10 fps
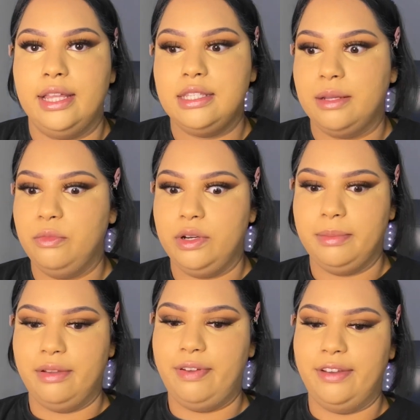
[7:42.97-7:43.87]
That's like one of
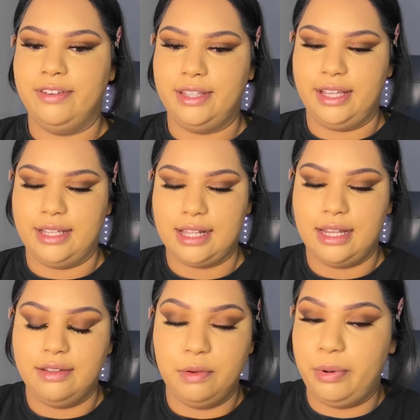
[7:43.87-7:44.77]
my favorite things. I
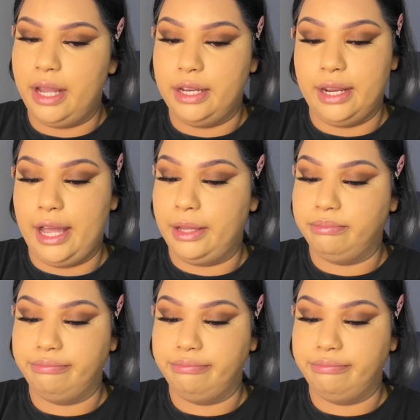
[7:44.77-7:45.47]
love a bright under eye.